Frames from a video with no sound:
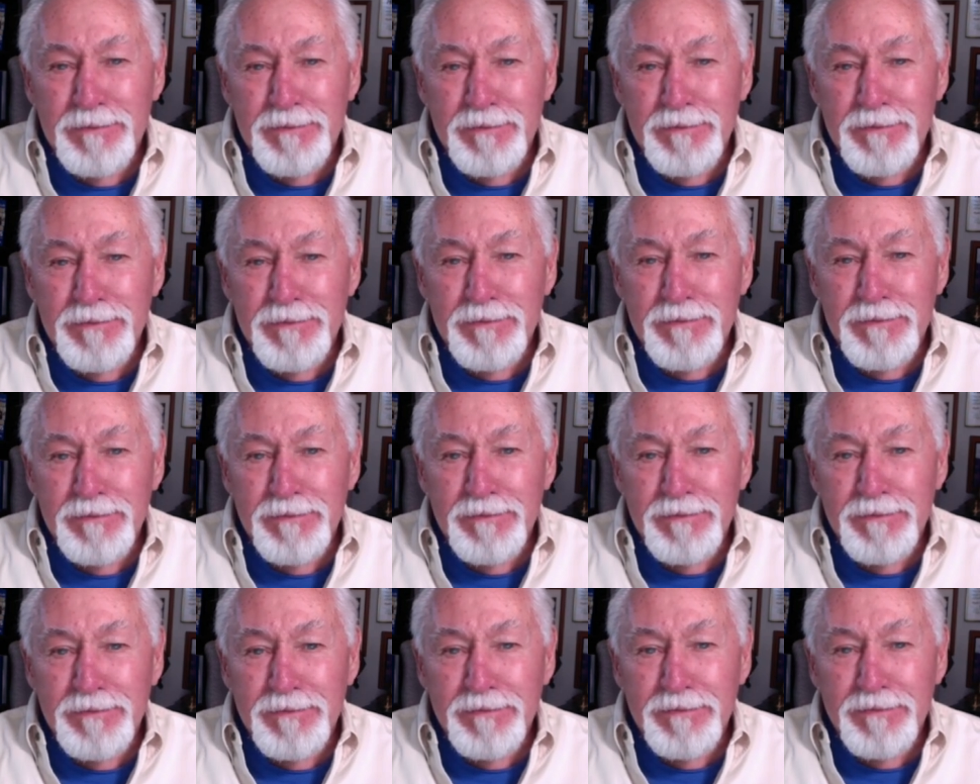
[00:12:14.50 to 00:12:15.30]

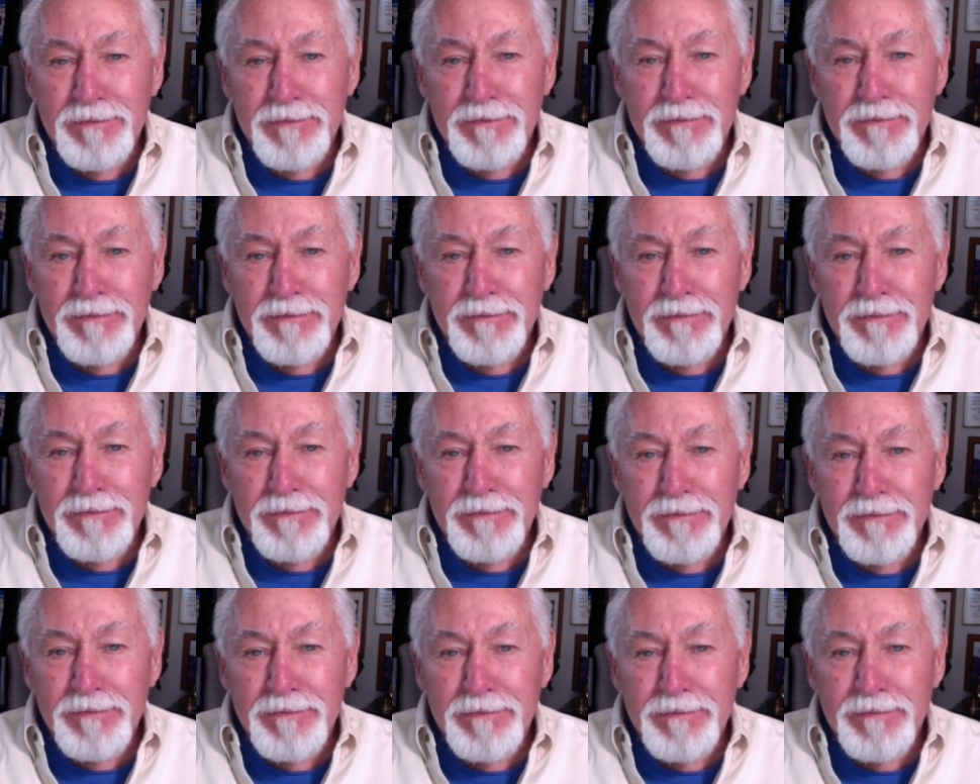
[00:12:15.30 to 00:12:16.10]

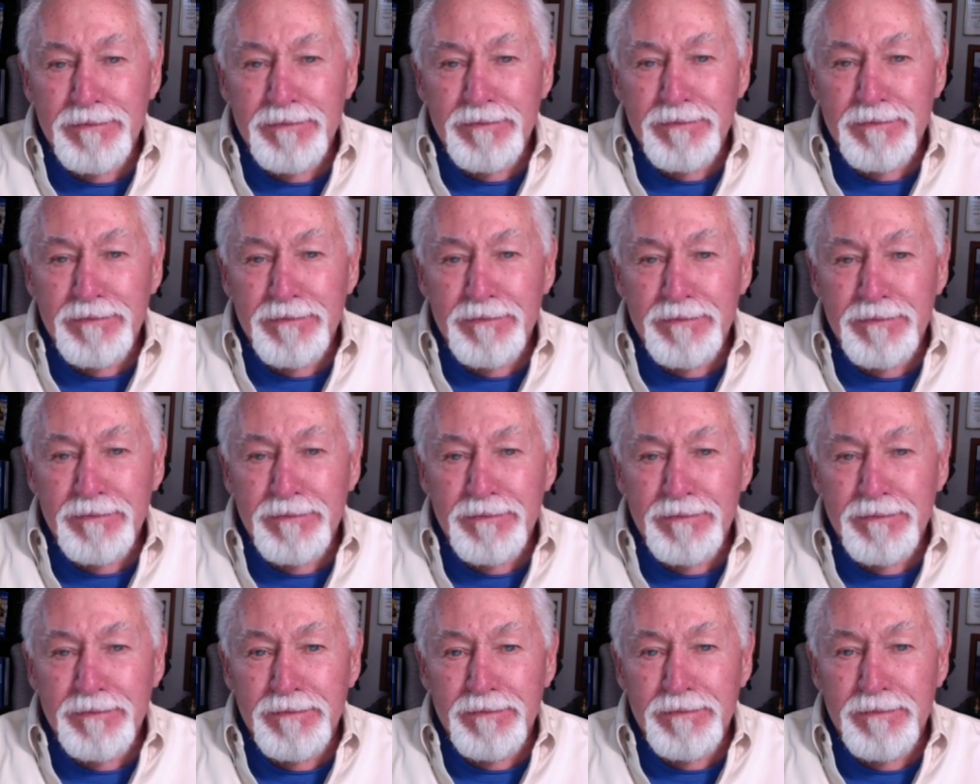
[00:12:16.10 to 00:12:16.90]

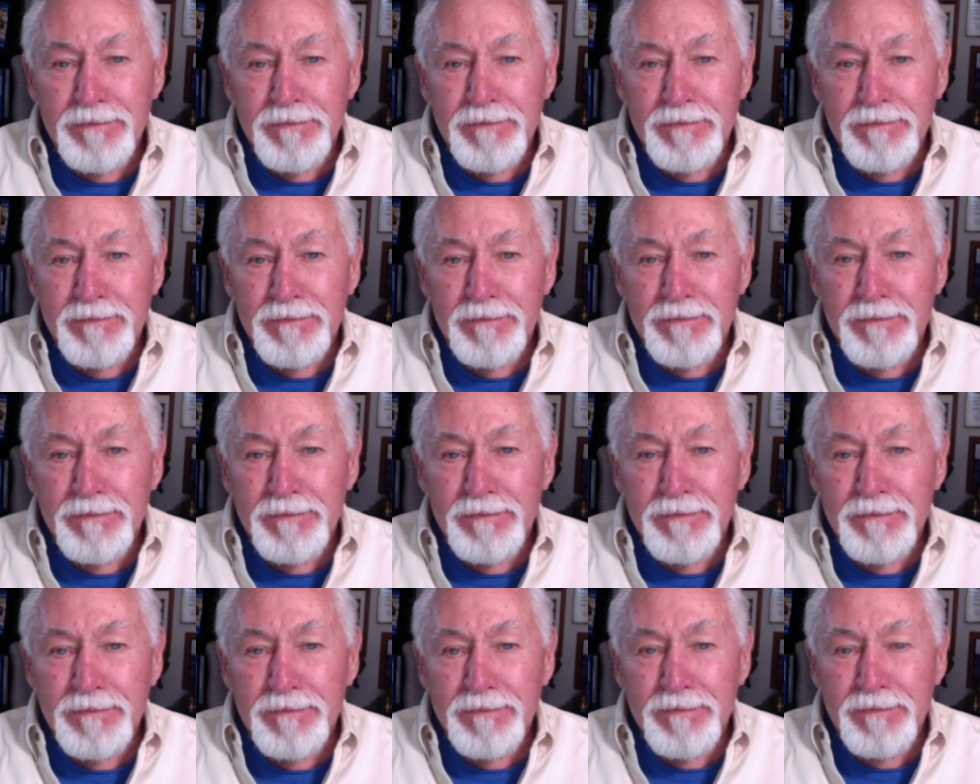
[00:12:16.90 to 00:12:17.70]

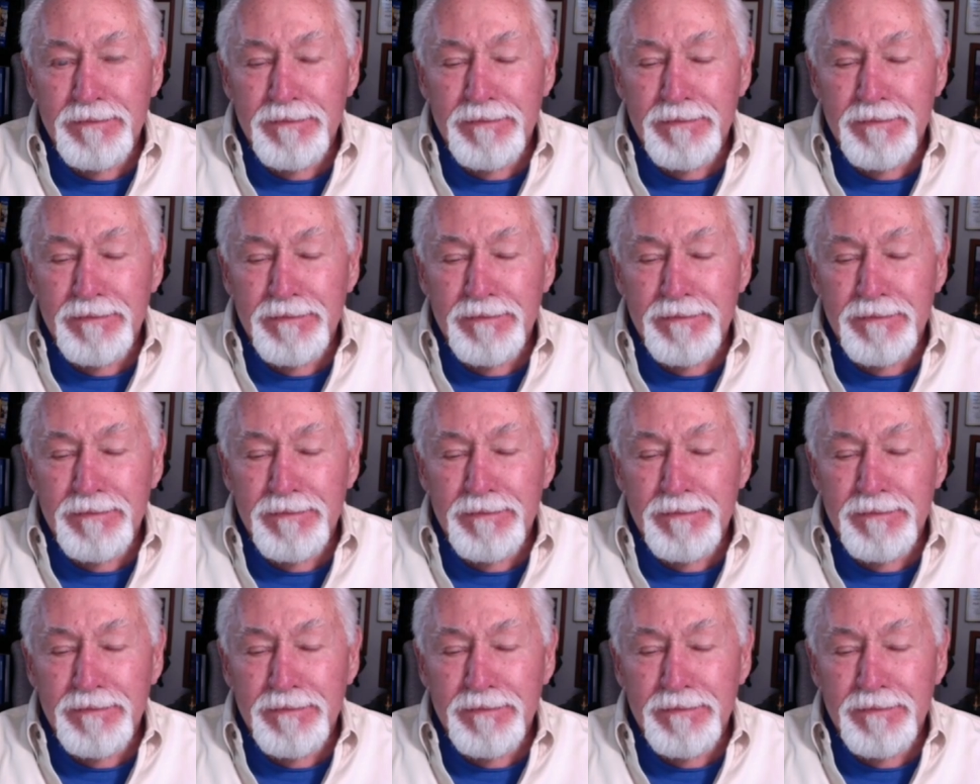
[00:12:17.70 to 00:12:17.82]
(not speaking)